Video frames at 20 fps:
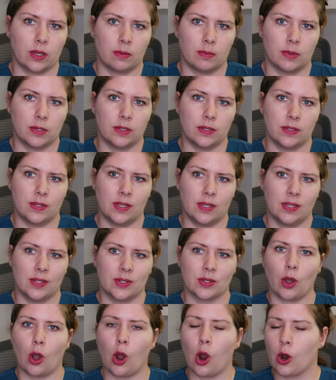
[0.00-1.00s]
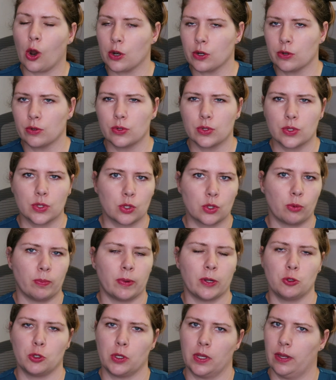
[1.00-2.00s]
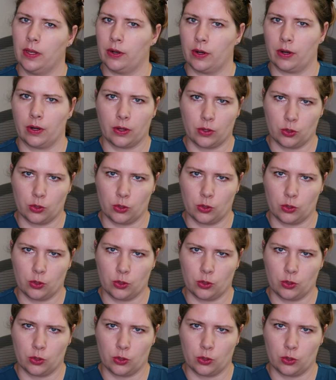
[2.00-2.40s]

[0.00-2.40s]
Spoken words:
ligament disease aren't so much in our